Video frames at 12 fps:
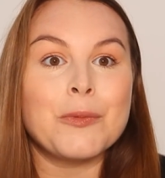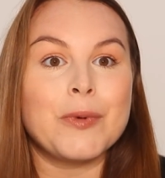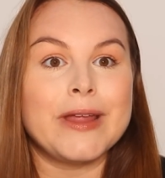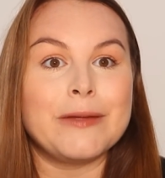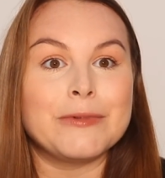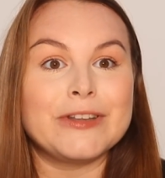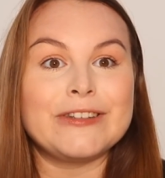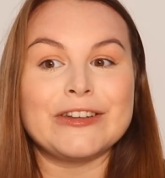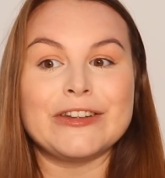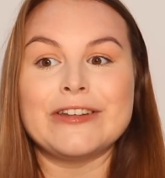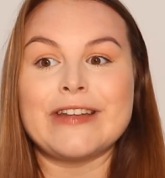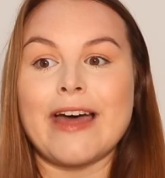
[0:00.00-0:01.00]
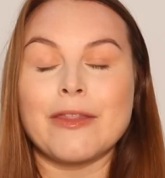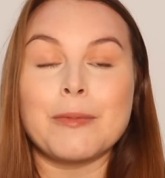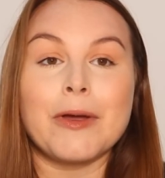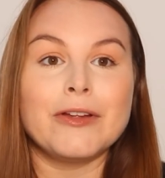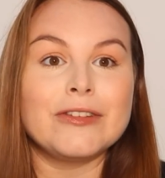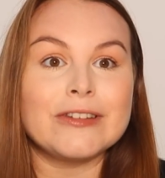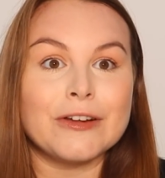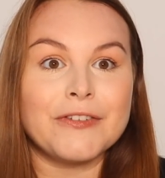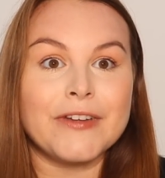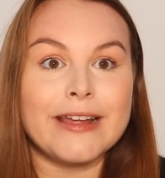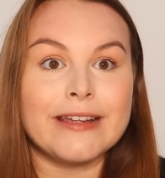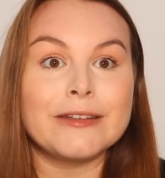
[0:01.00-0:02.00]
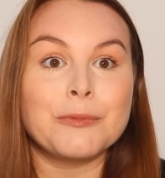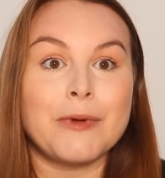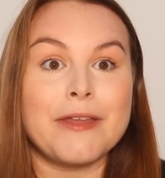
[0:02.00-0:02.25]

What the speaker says: we were stood at the post office